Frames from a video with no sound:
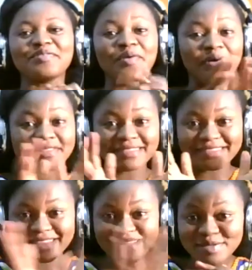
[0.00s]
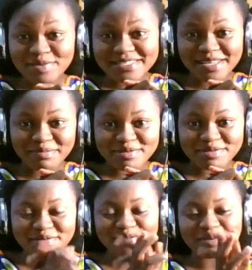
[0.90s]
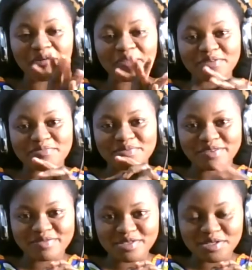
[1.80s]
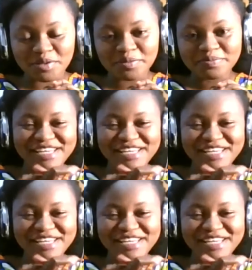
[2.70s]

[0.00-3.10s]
you on this week's episode of the PEEVEE show.